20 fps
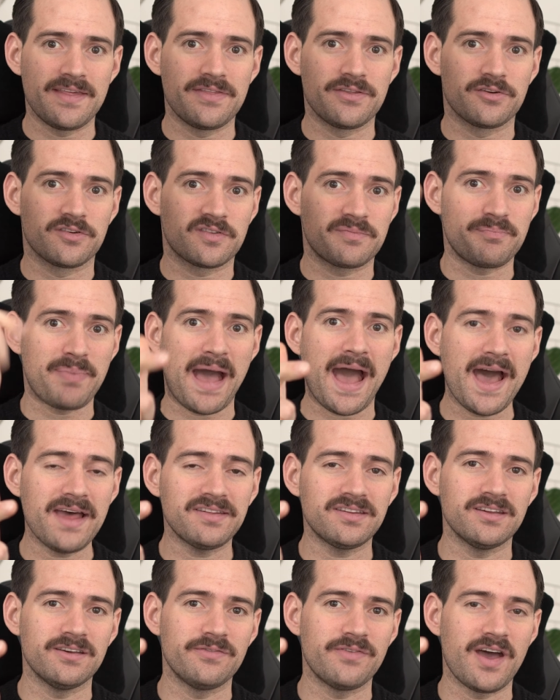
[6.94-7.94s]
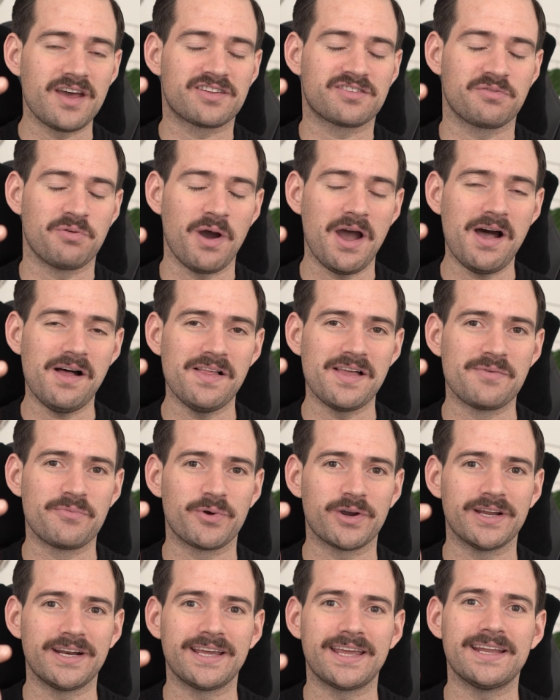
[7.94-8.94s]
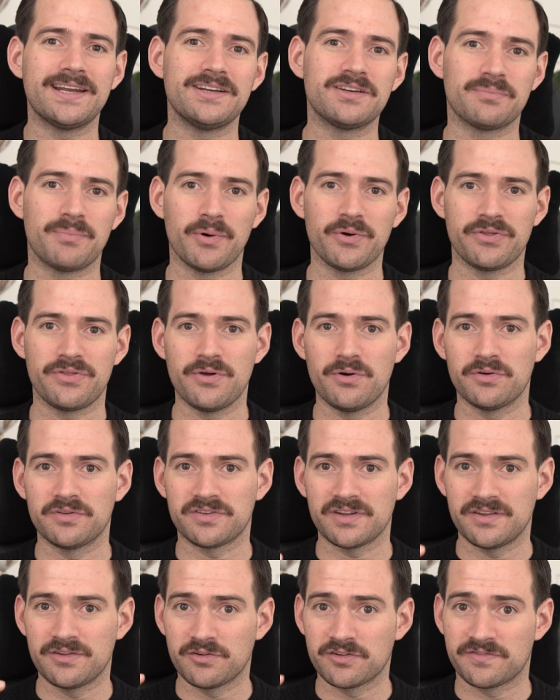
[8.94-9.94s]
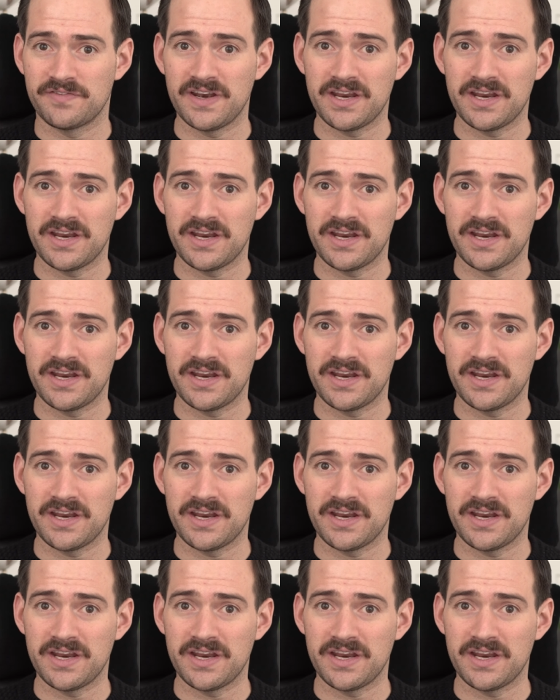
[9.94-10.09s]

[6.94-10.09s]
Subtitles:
then there's passive as well. And we're gonna get into both of those in those